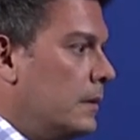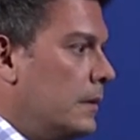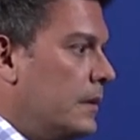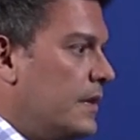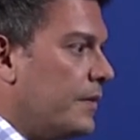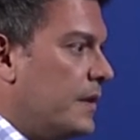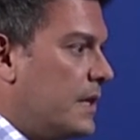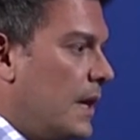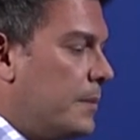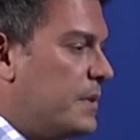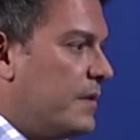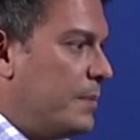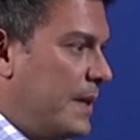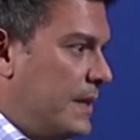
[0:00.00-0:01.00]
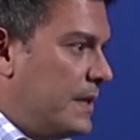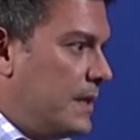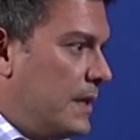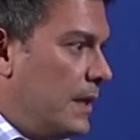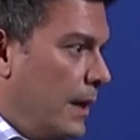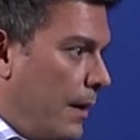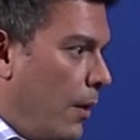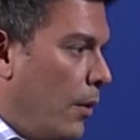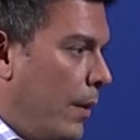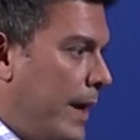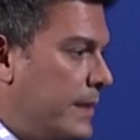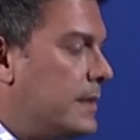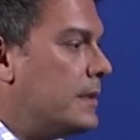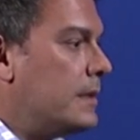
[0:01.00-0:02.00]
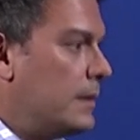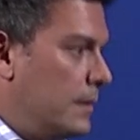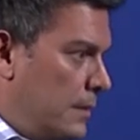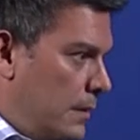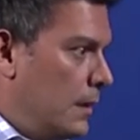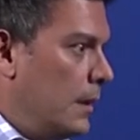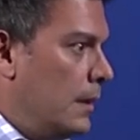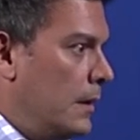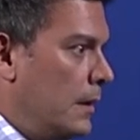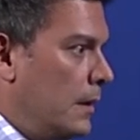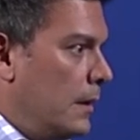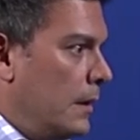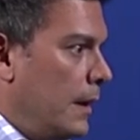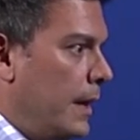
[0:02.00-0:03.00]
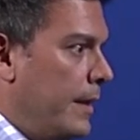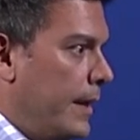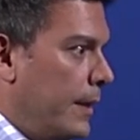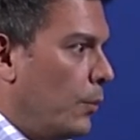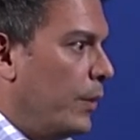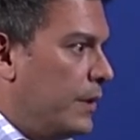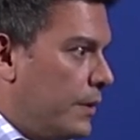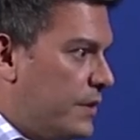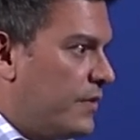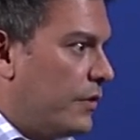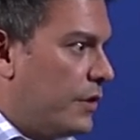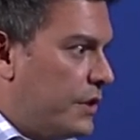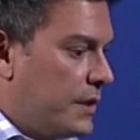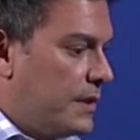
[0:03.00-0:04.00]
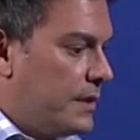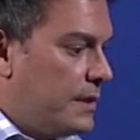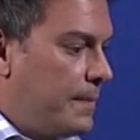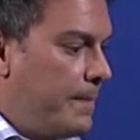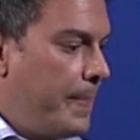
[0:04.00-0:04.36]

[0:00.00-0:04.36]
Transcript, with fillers: different types of PC OS, and then Windows versions